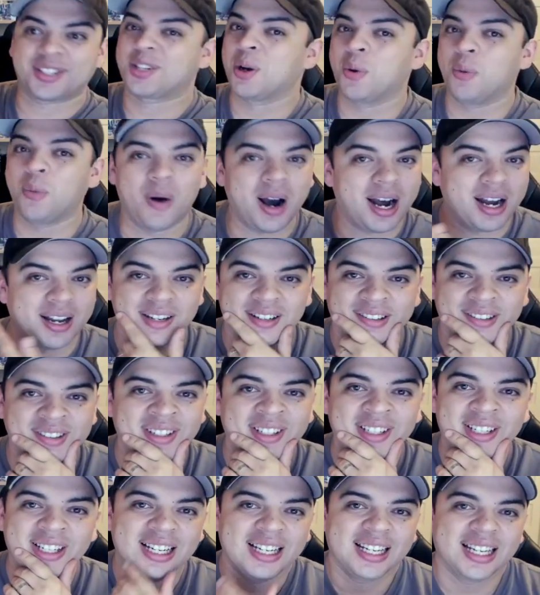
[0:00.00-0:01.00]
the one.
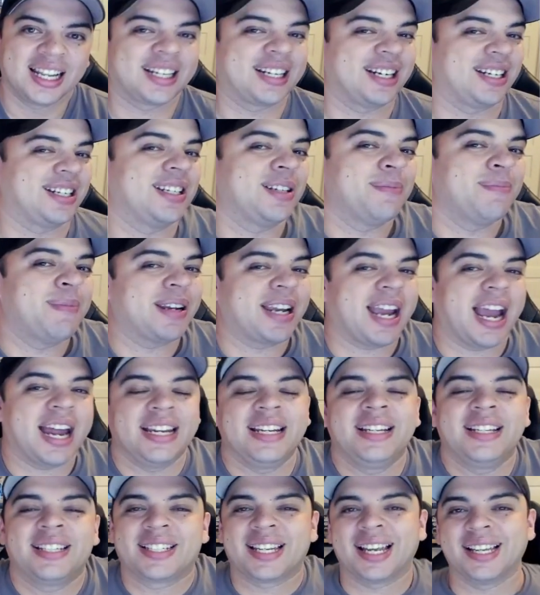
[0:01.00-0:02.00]
Like, it doesn't make
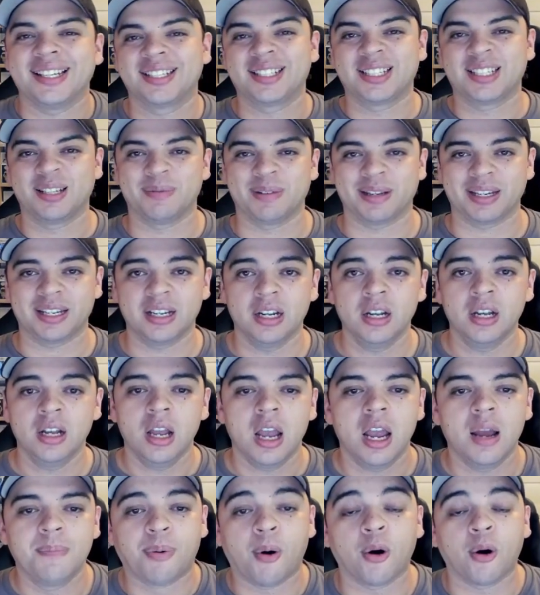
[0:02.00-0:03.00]
any sense to me.
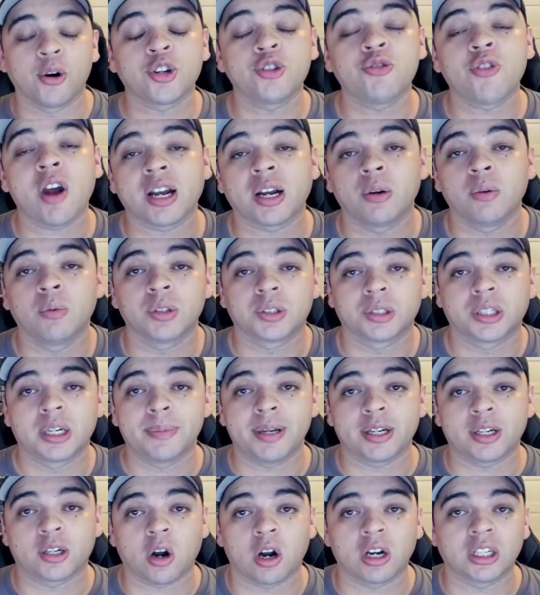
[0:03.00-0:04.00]
If Borosword Dragon was going
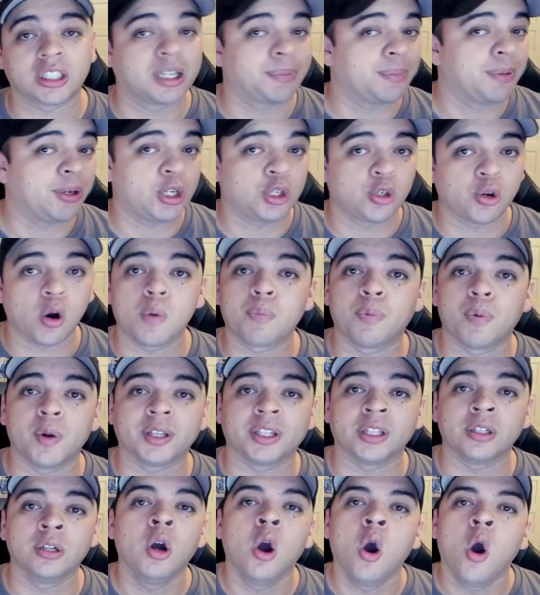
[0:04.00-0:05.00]
to be a card that's going to be short
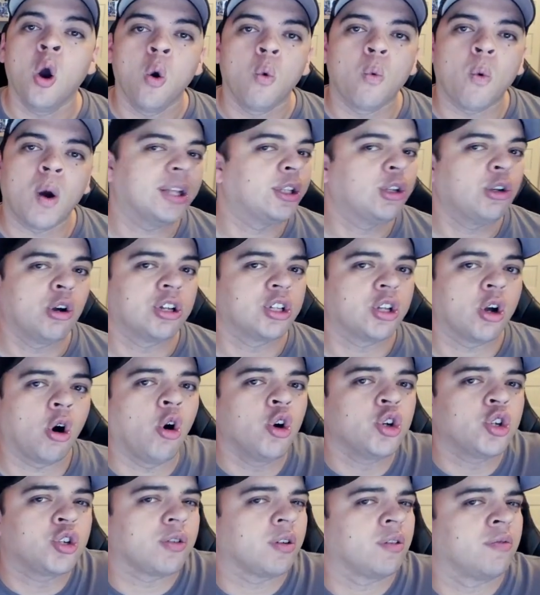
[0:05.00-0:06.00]
printed, why do it the
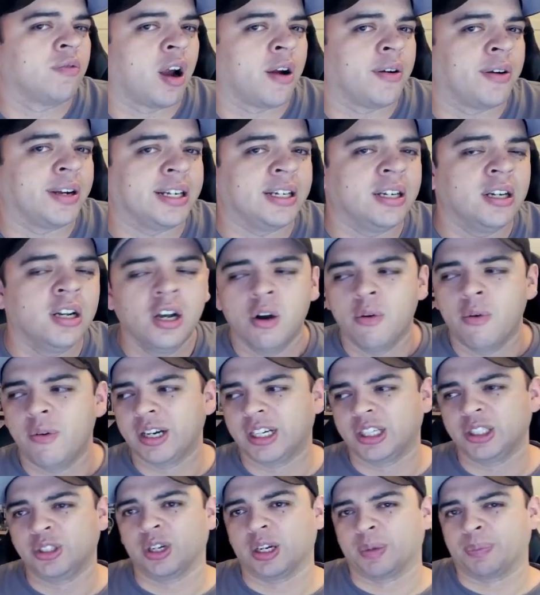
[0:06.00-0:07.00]
ultra rare rarity
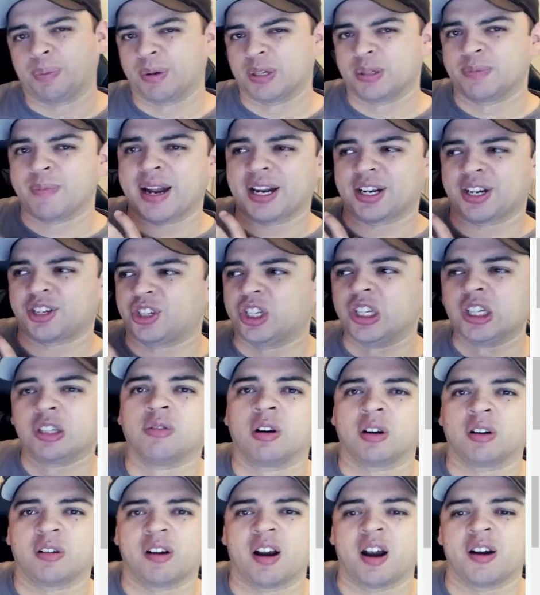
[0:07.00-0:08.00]
when you can do it a prismatic secret
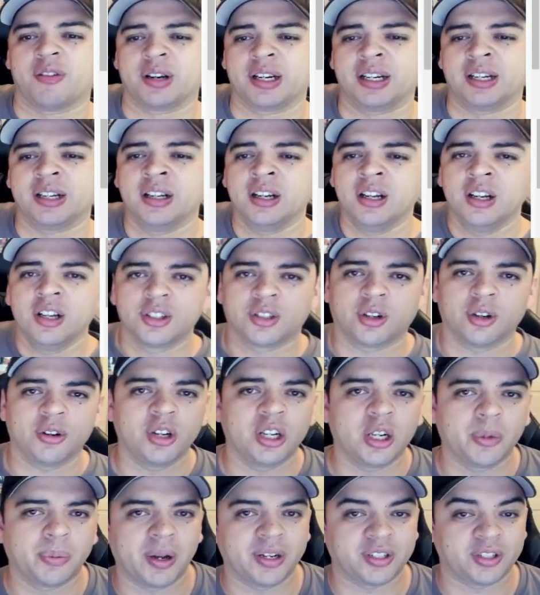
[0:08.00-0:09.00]
rare rarity? So
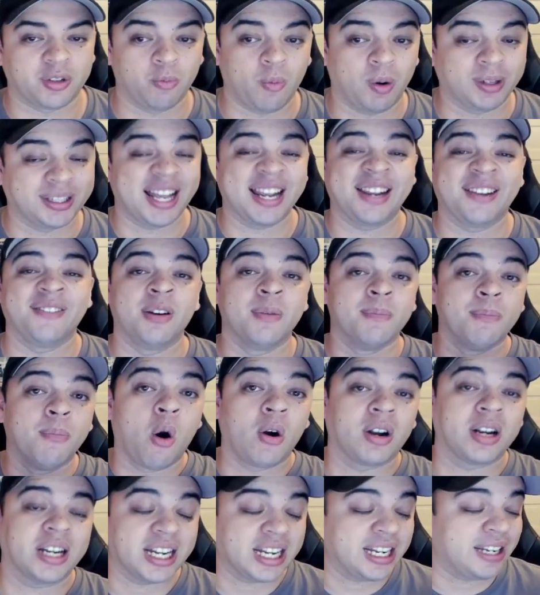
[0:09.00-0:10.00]
you can players that want that even
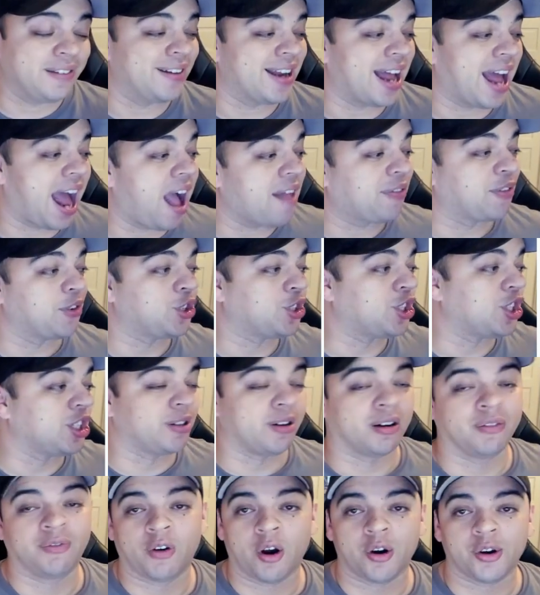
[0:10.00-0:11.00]
more. They even have those
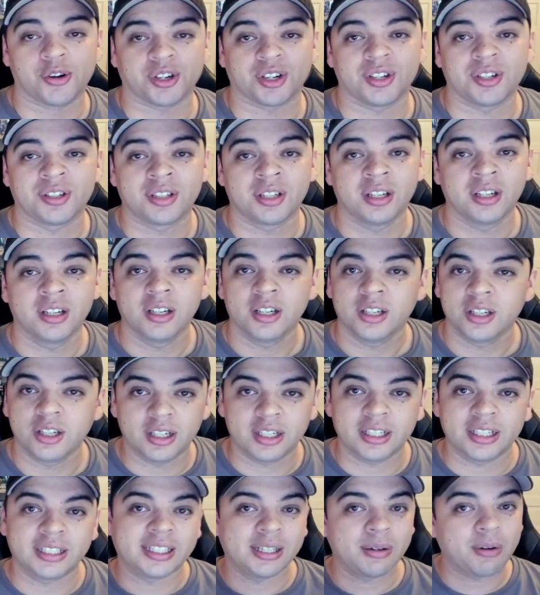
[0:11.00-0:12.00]
secret versions.
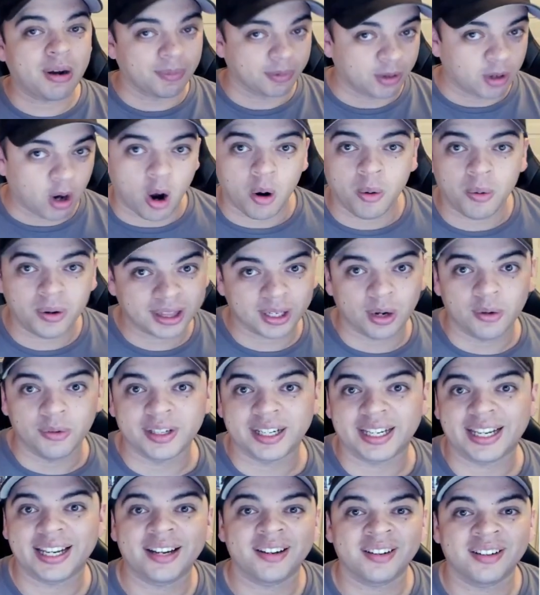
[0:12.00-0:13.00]
You see what I'm going with over
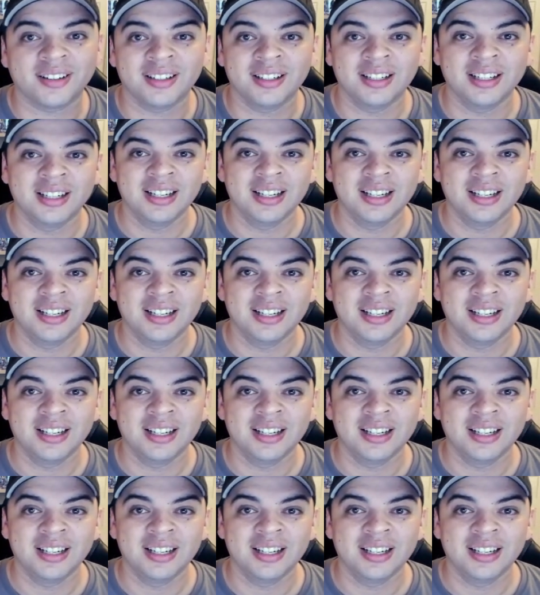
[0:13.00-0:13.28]
here?